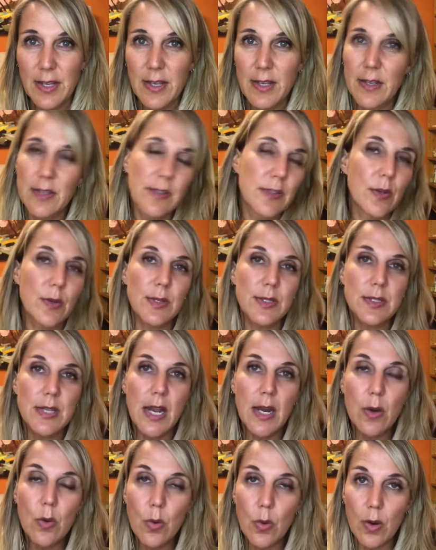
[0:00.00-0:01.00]
So it's
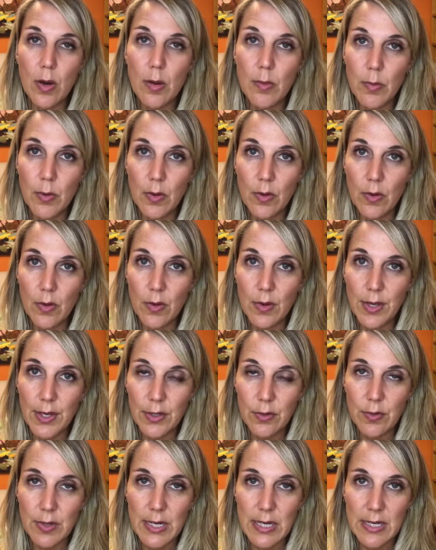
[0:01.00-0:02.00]
not a horrible
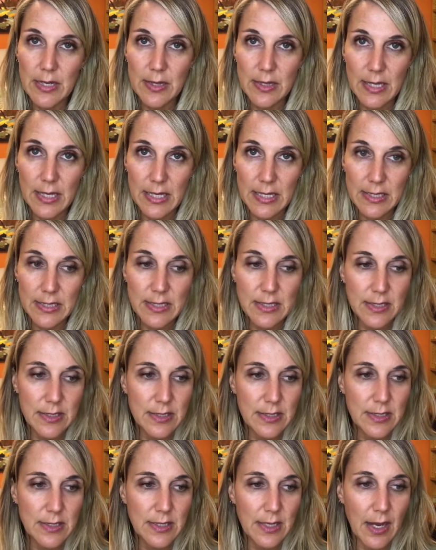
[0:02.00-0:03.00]
ingredient list.
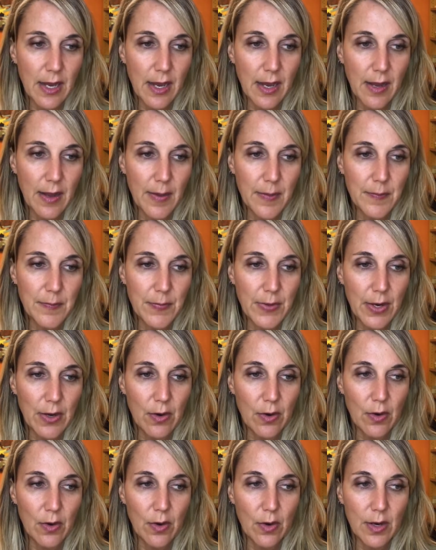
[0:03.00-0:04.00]

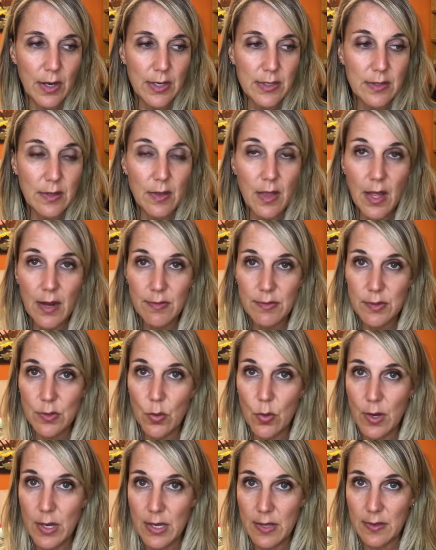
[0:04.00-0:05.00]
There is a lot of
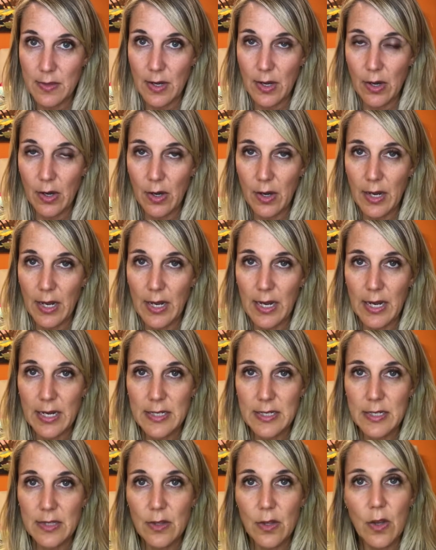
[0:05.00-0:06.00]
soy in there, and I
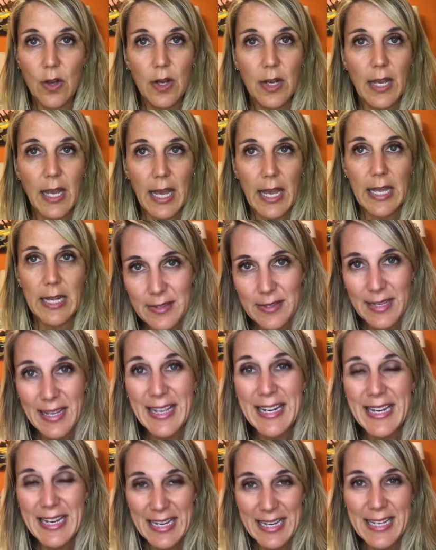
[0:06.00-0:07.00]
did look, and
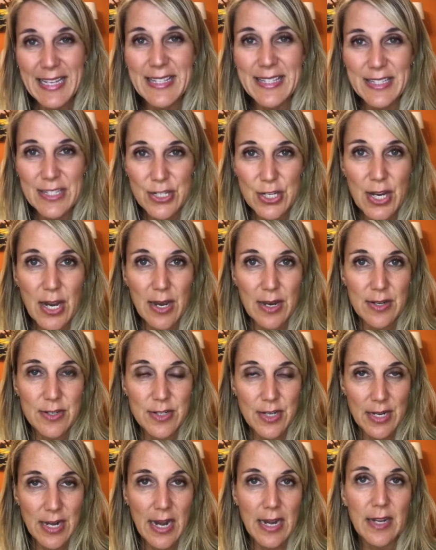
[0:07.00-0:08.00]
it is
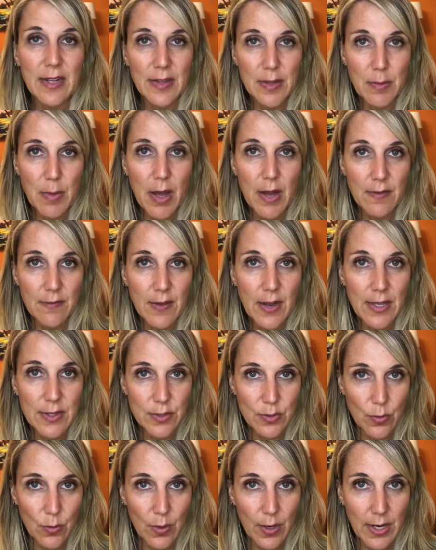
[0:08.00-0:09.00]
genetically modified
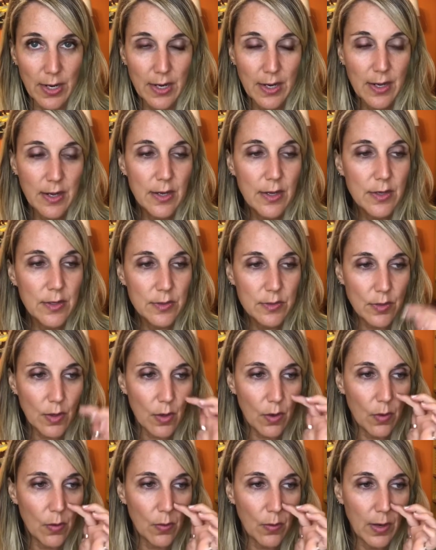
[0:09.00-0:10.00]
soy.
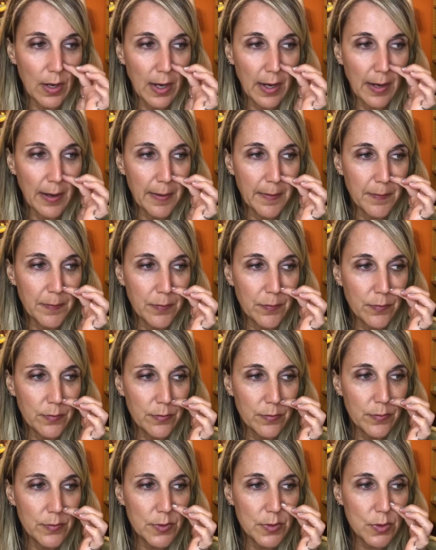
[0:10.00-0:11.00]
So
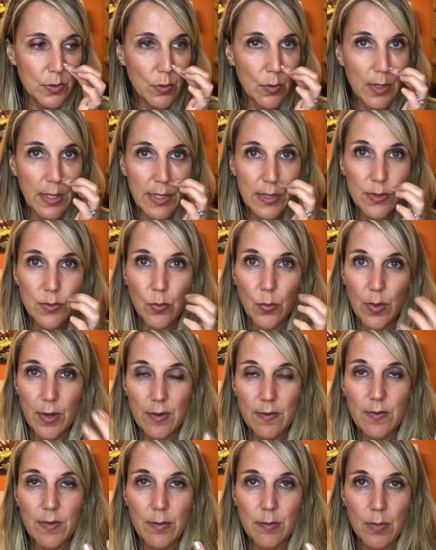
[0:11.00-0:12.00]
soy is one
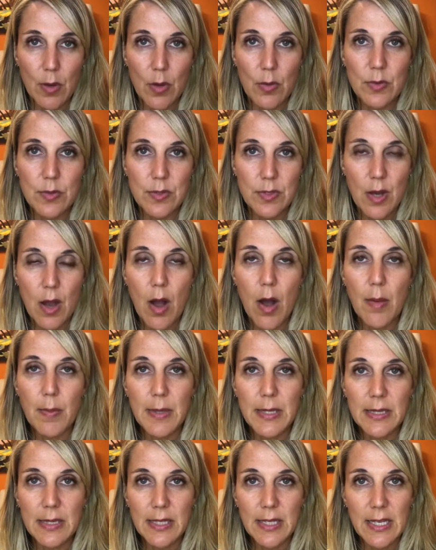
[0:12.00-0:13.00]
of the most
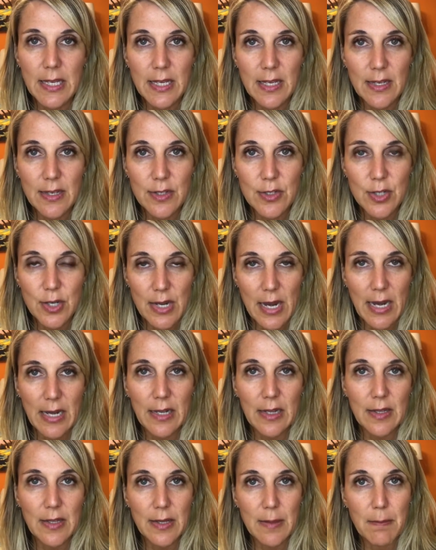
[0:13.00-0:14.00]
commonly
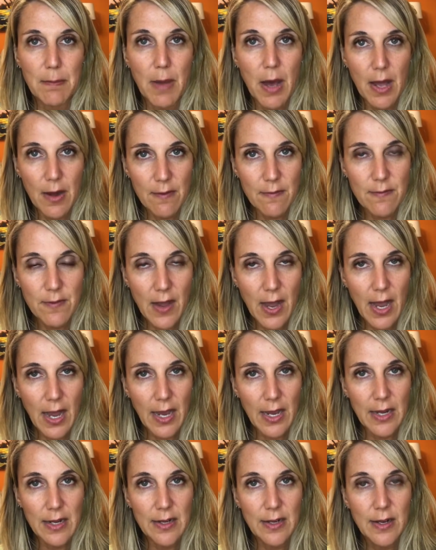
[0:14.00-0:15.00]
genetically
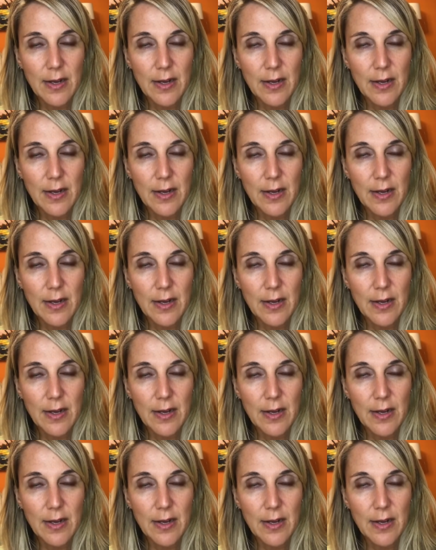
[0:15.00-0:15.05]
modified